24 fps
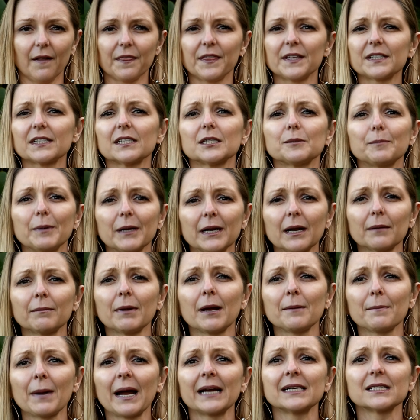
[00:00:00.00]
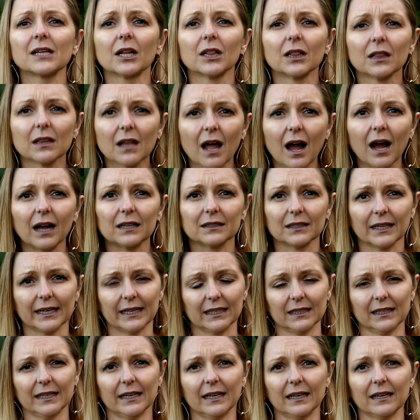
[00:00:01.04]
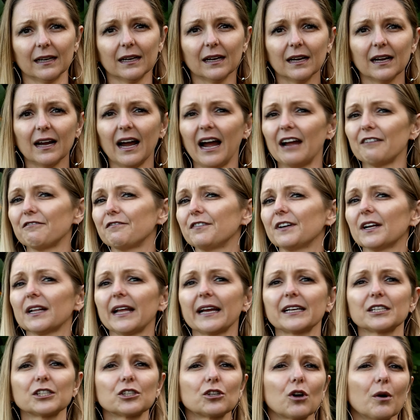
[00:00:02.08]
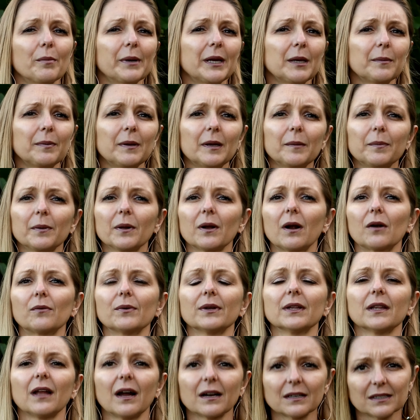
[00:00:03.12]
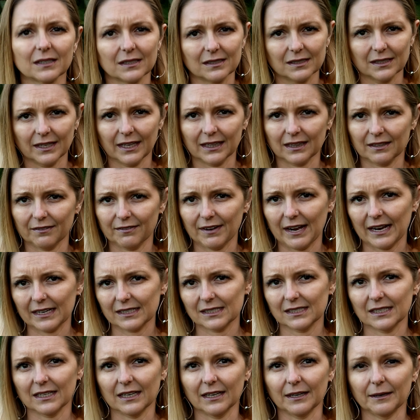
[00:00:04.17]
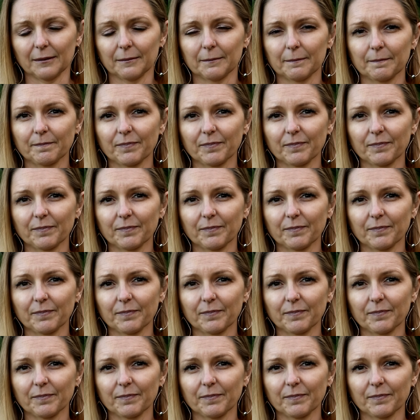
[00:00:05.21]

This has been on my mind a lot lately. I feel like so many people are reluctant to get the vaccine.